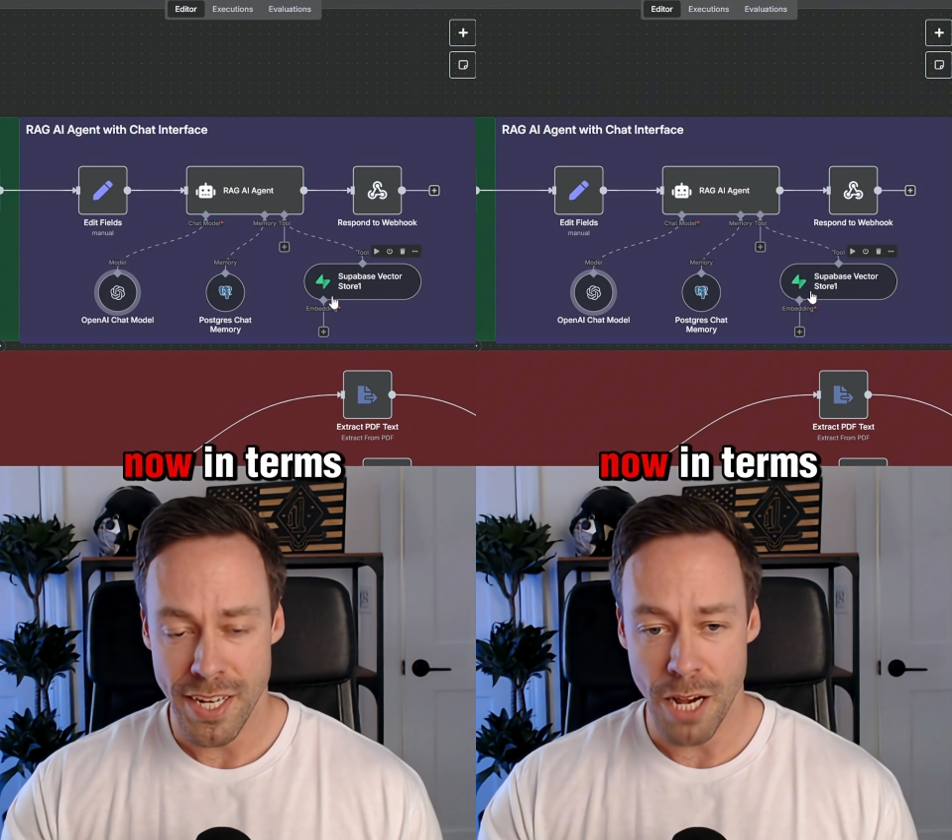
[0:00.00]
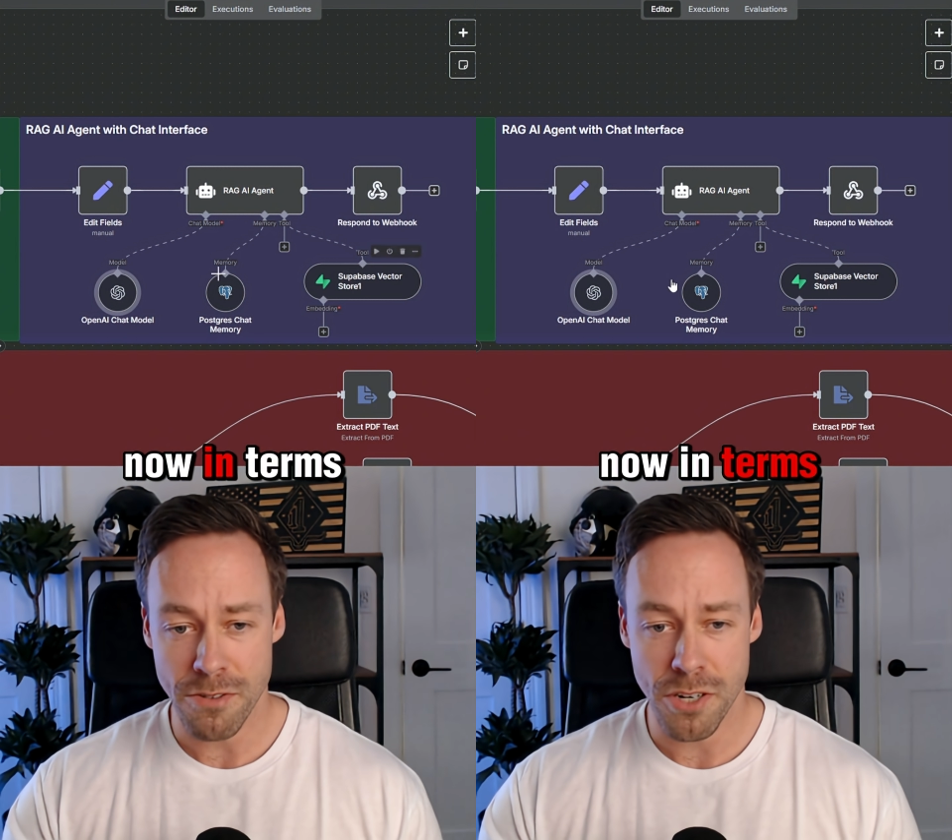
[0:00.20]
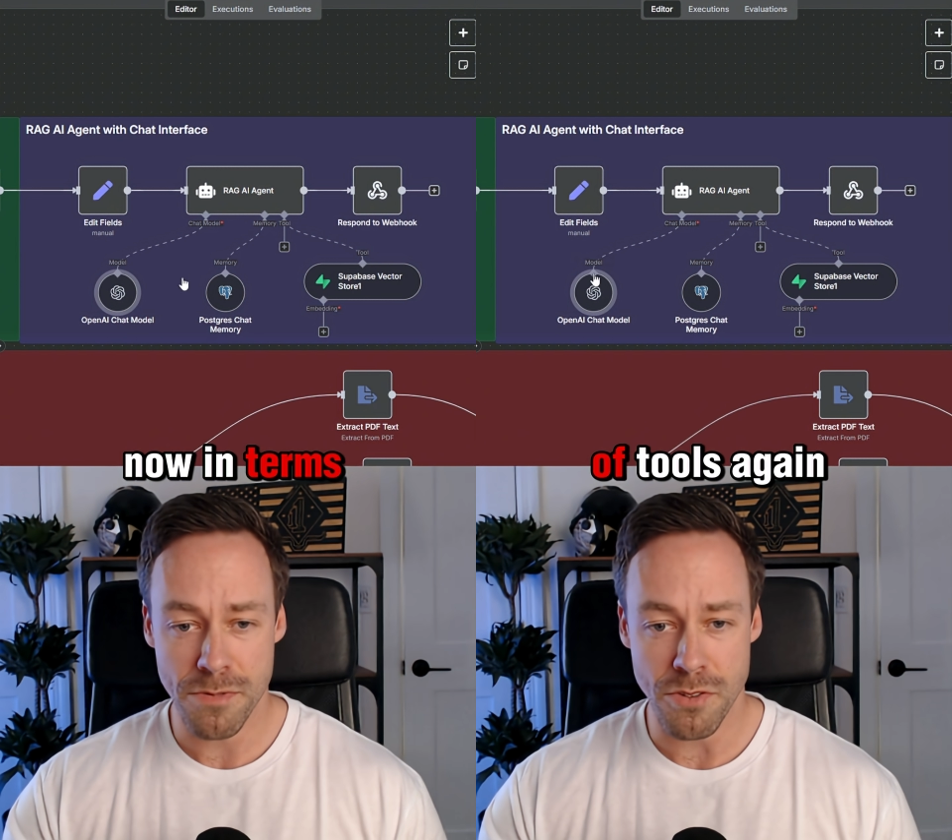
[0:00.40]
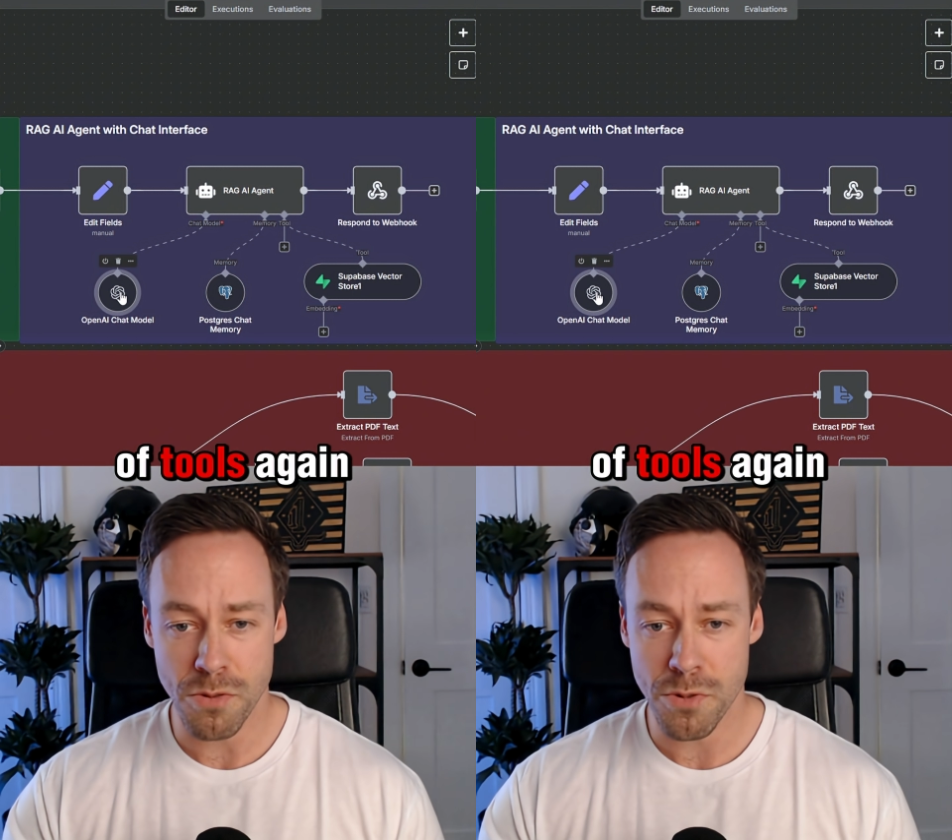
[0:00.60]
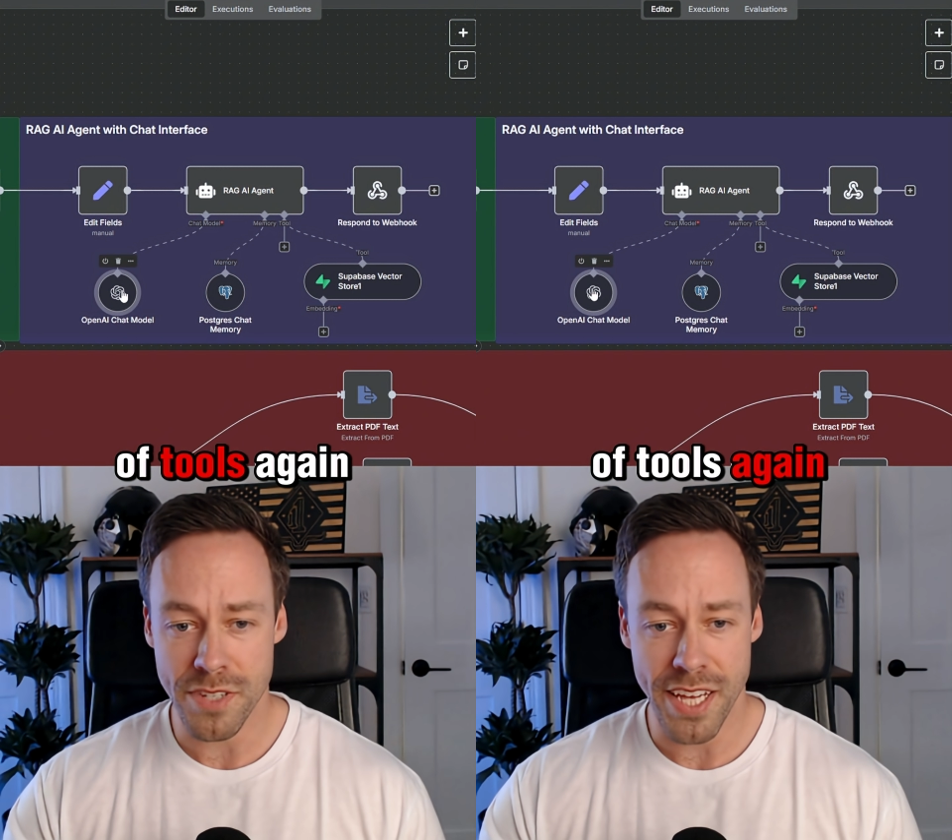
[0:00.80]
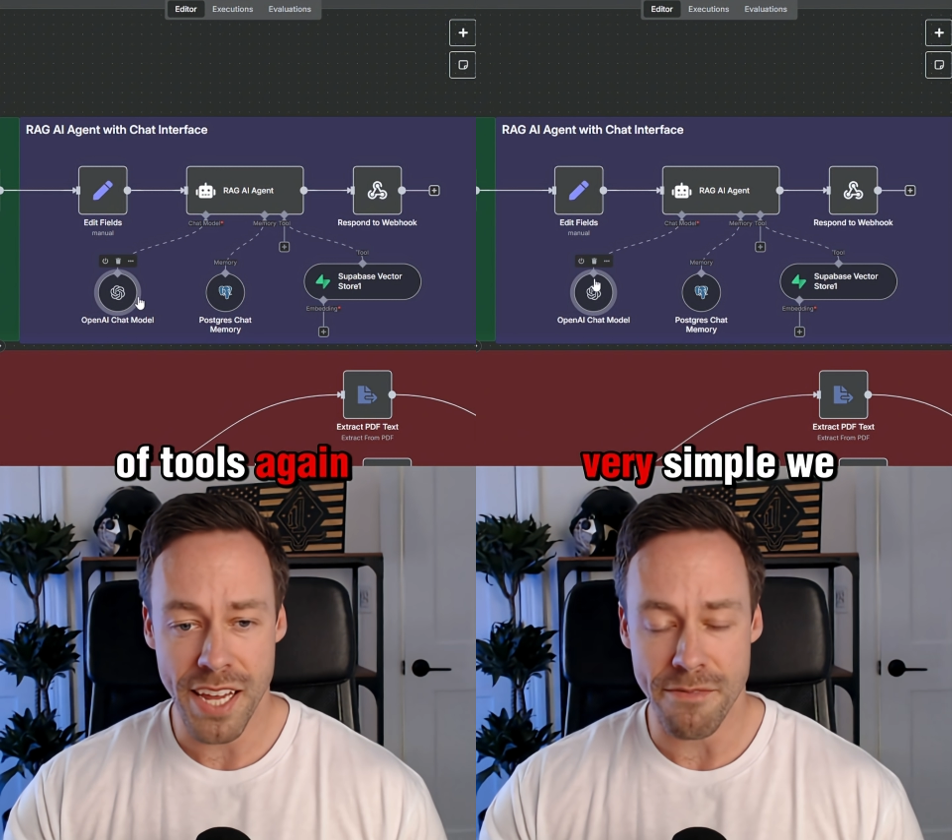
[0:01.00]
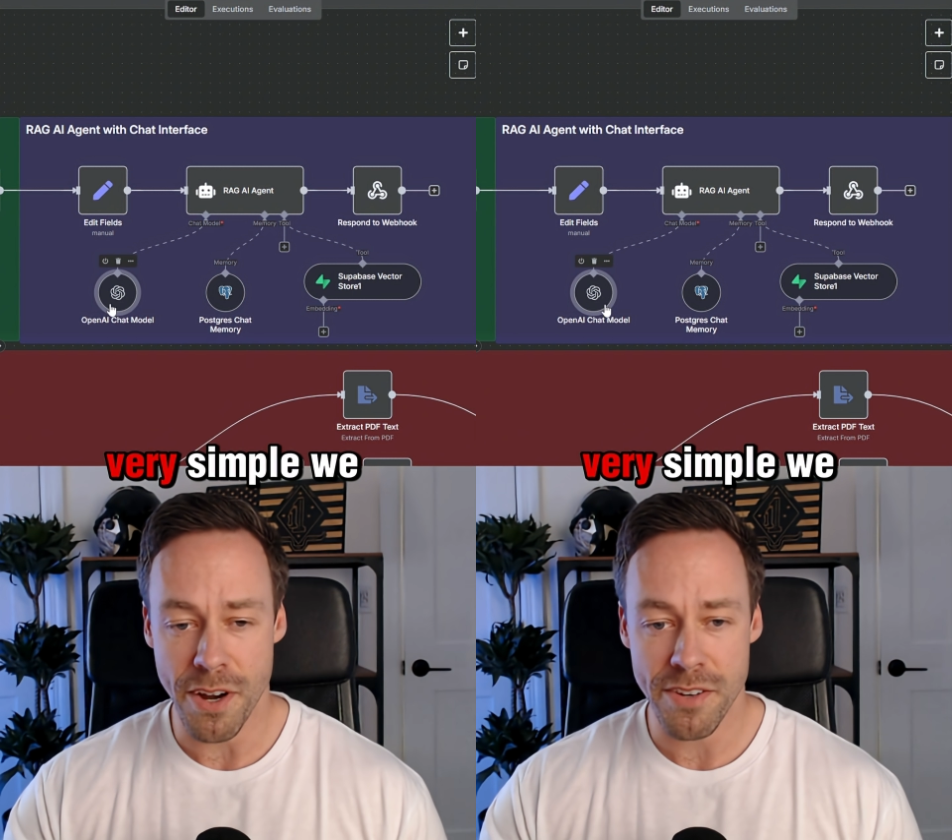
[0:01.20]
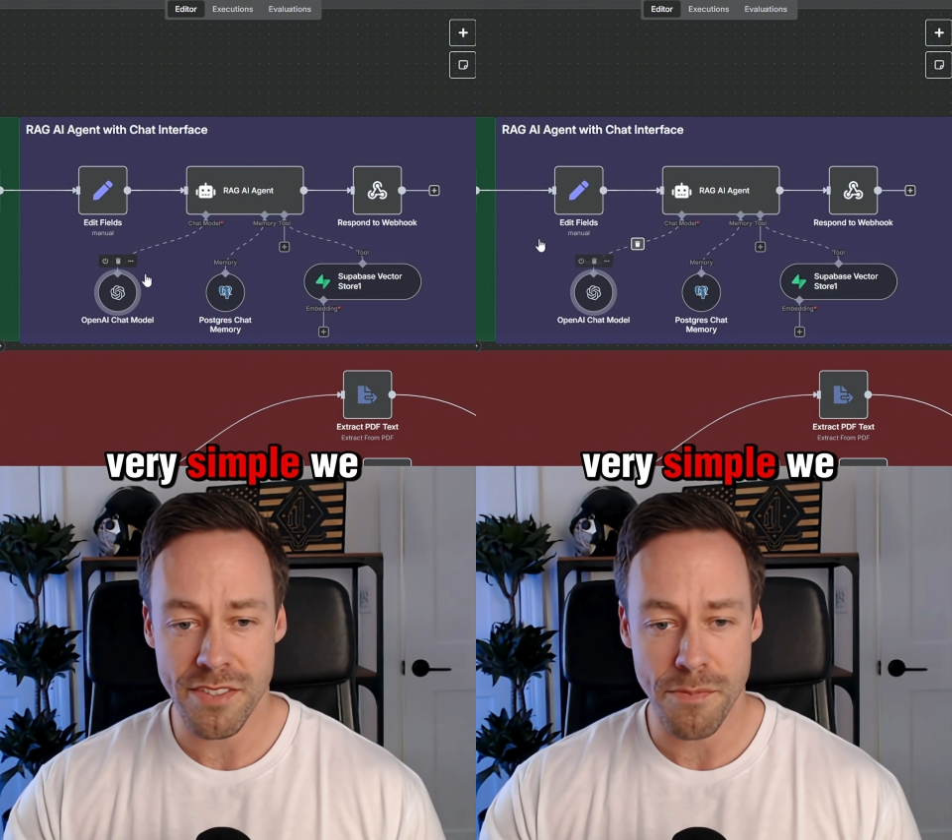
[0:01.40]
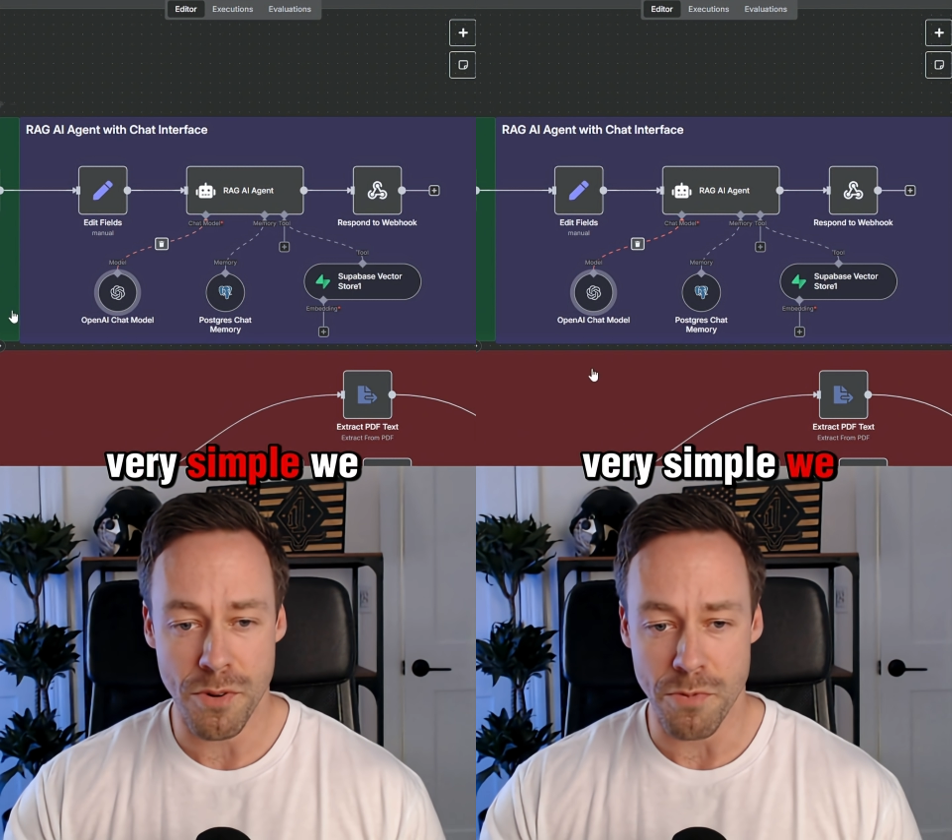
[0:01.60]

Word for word: Now, in terms of tools, again, very simple.